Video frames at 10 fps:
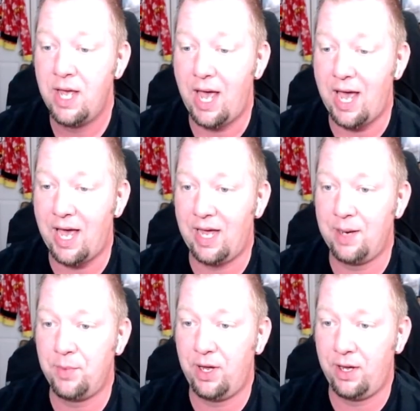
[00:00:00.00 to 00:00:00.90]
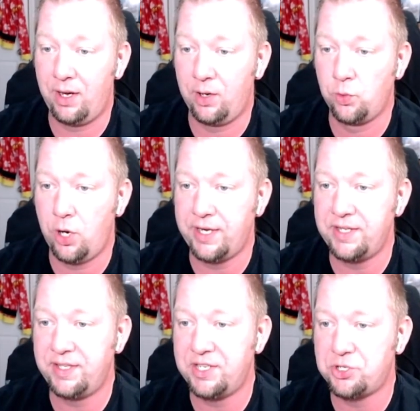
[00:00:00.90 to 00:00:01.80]
I'm uh,
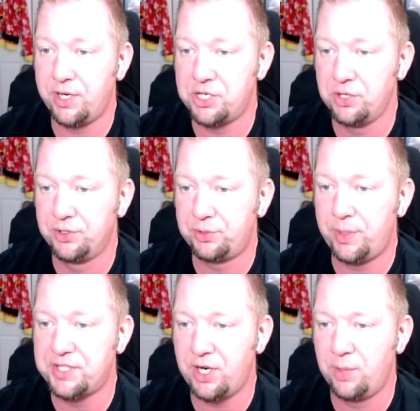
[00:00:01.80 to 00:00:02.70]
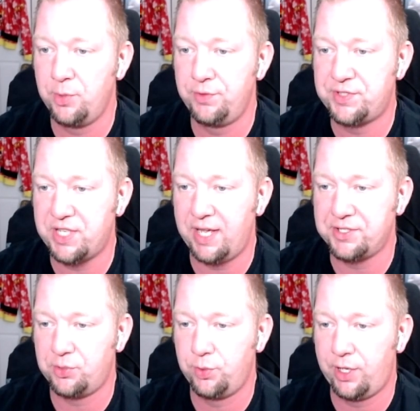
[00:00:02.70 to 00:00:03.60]
running the traditional three-star move set,
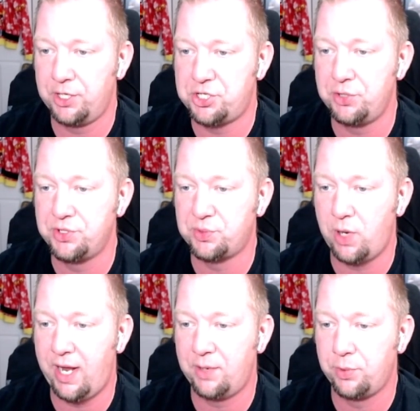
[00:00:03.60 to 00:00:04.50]
so we're going to choose red.